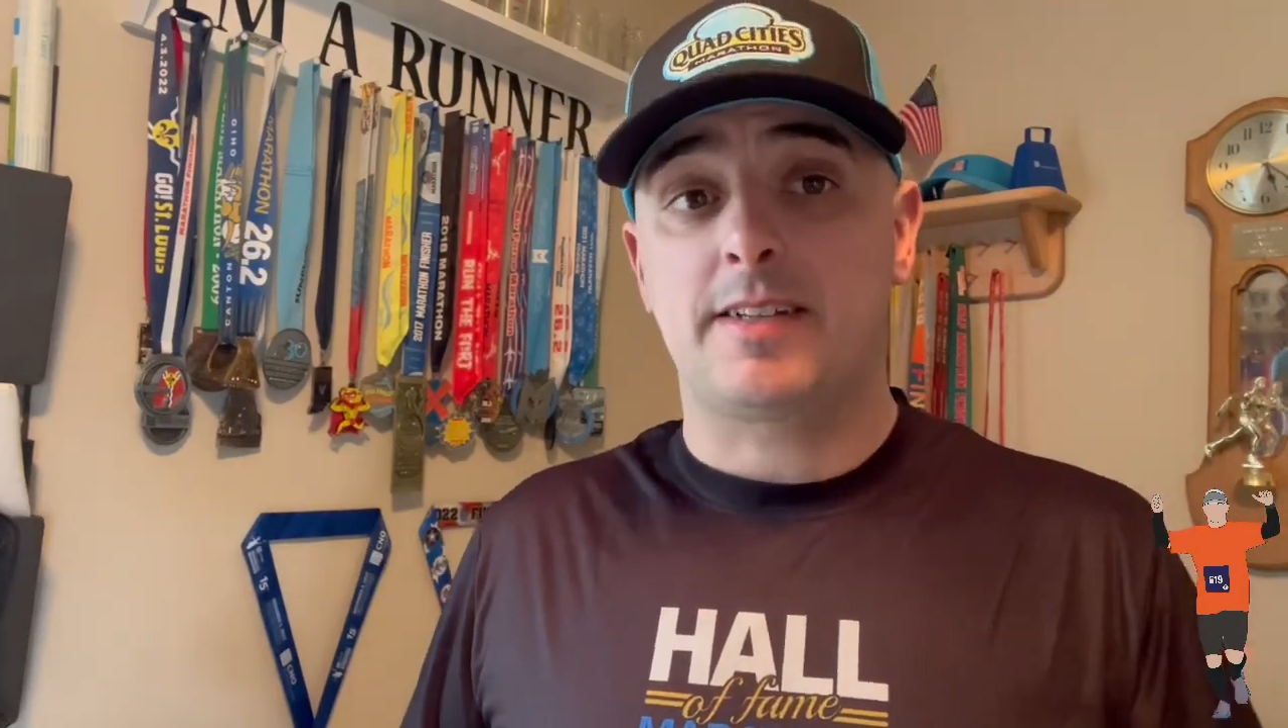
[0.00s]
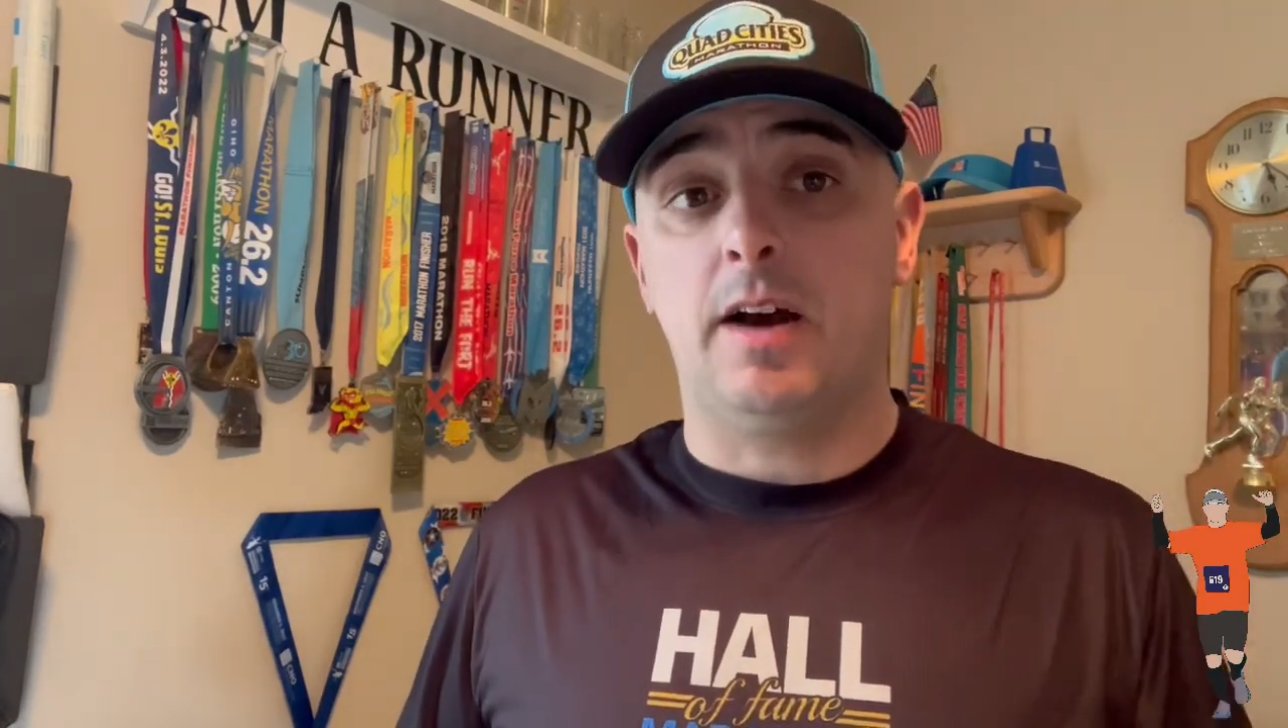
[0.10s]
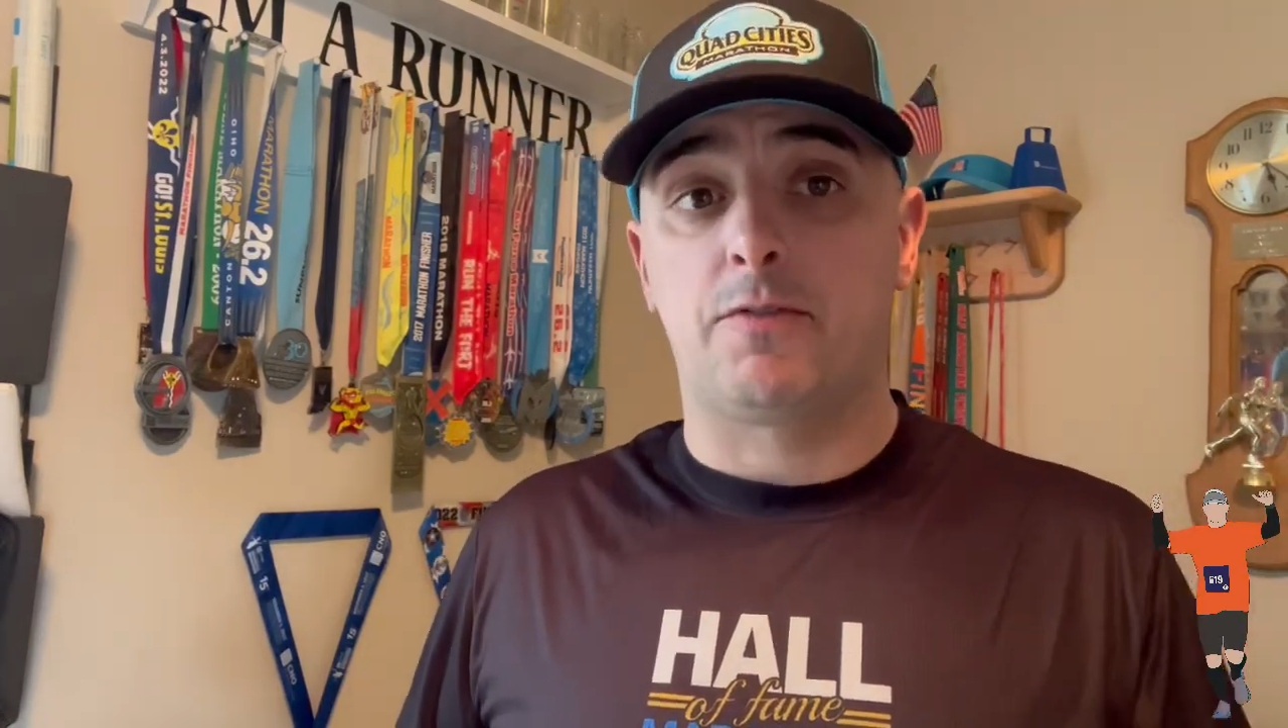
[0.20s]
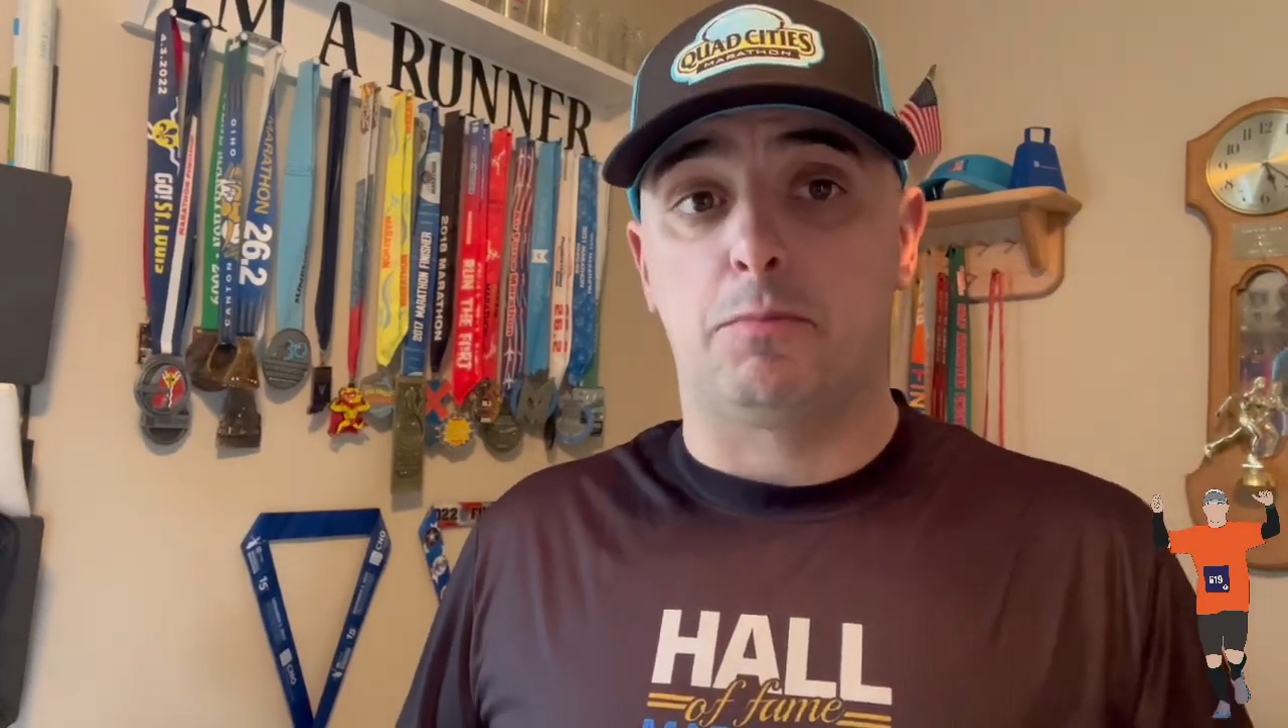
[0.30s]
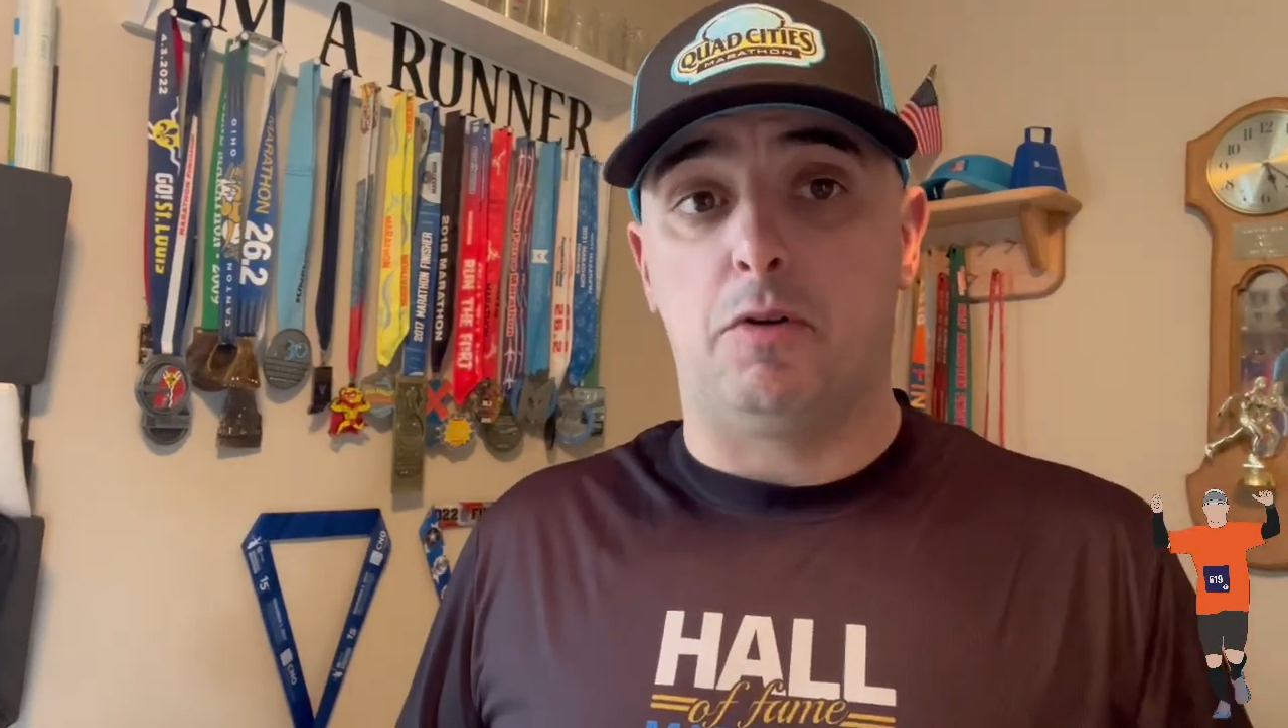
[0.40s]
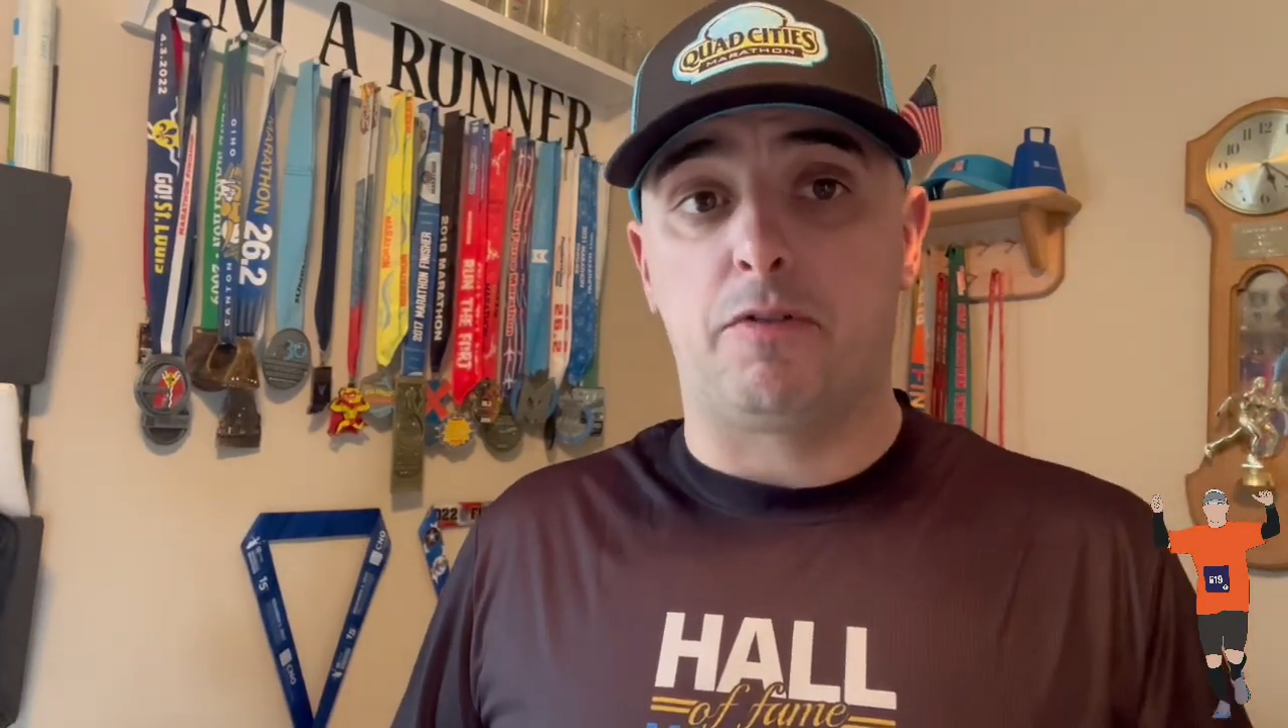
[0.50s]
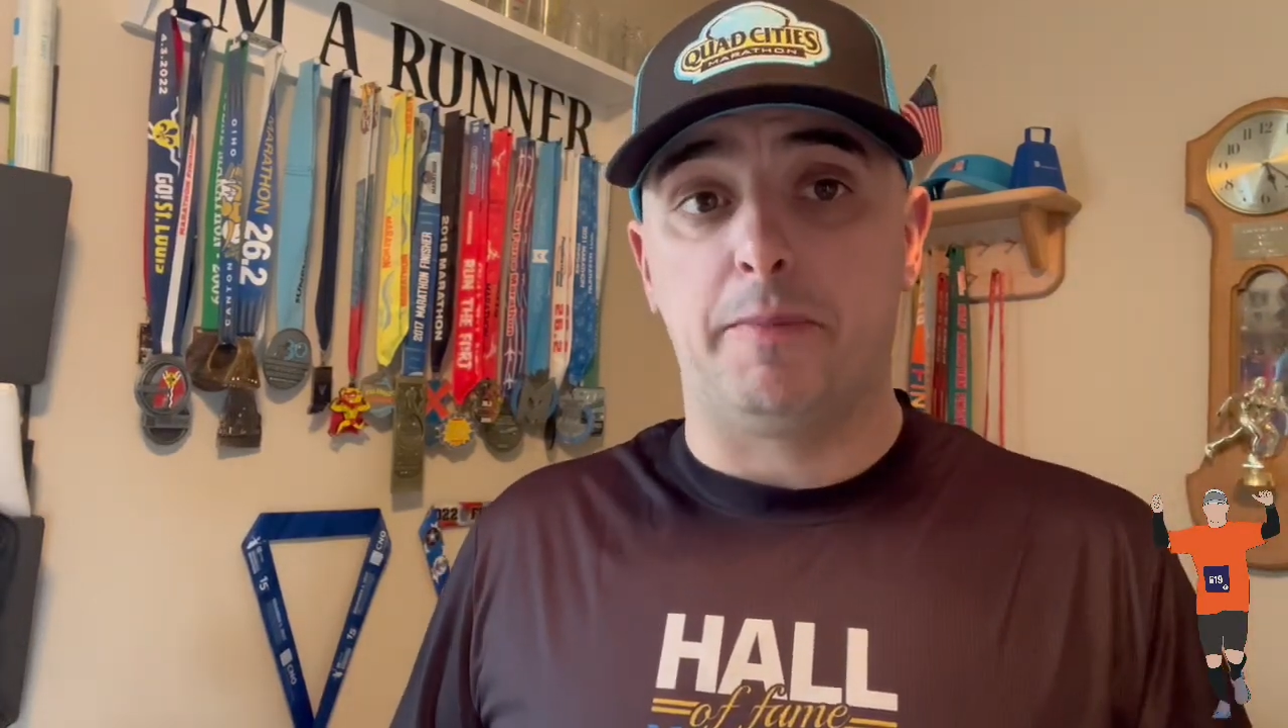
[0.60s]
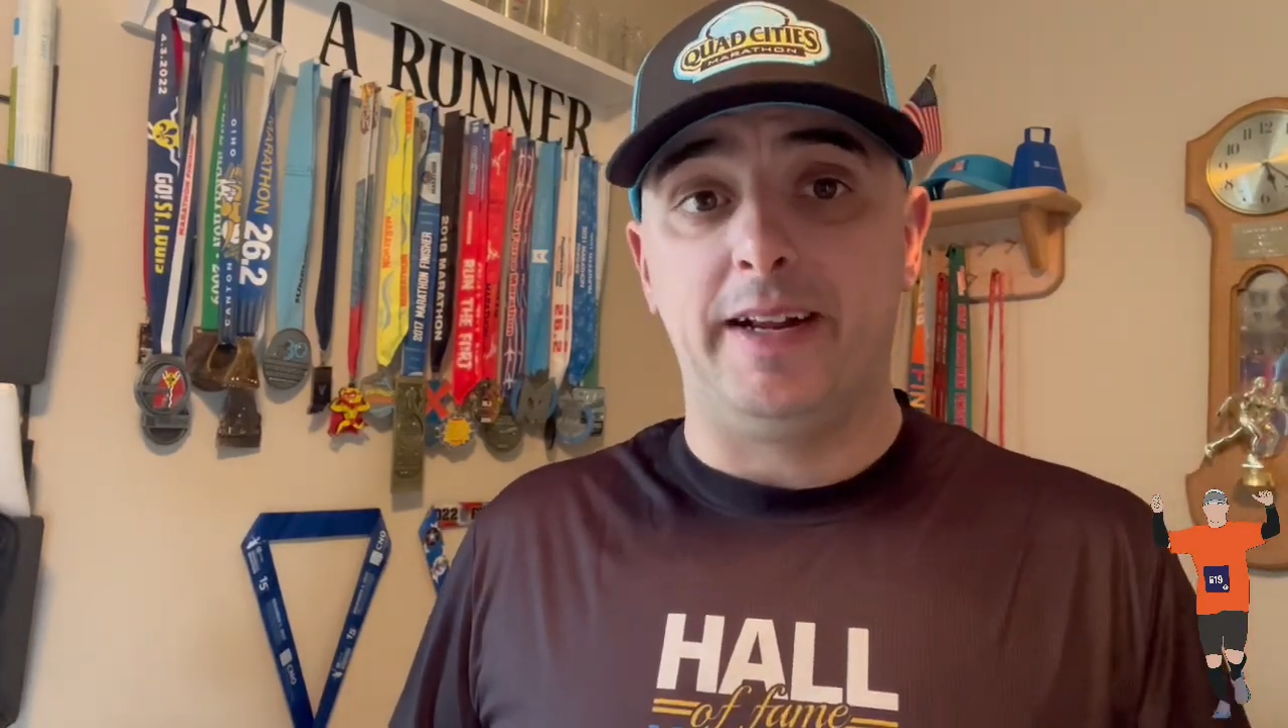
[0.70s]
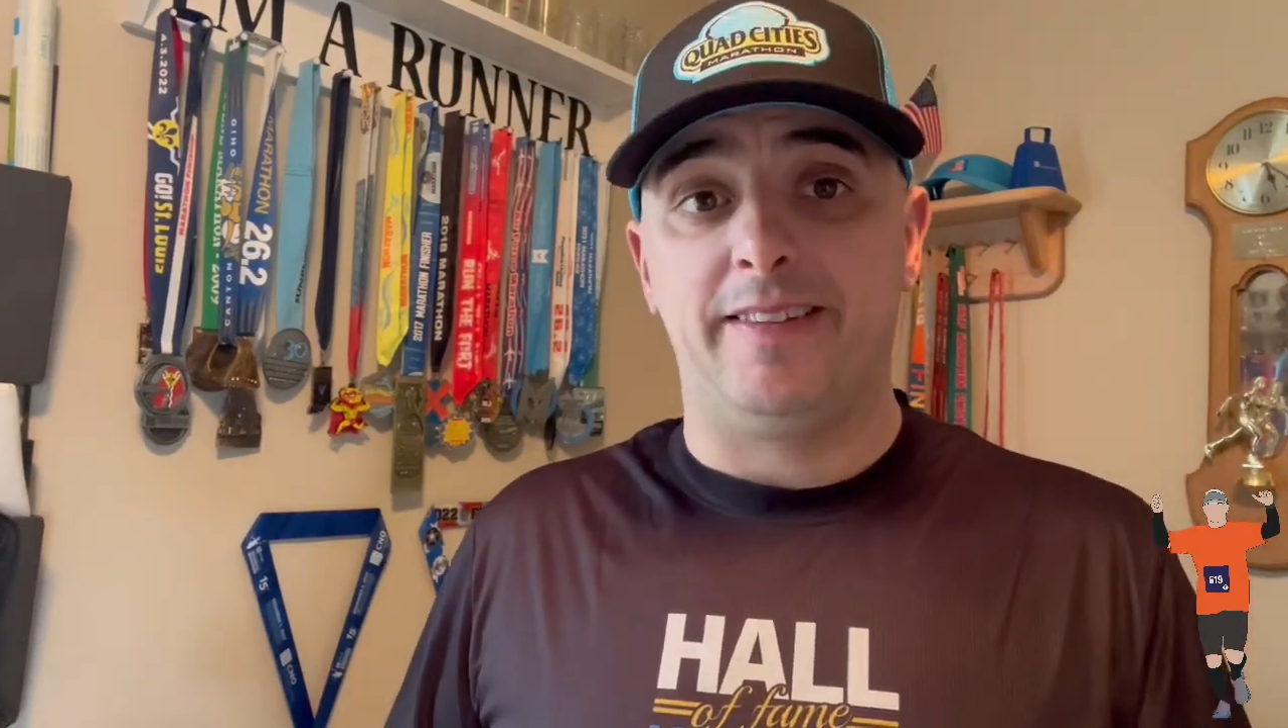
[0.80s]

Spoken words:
comfortable for me,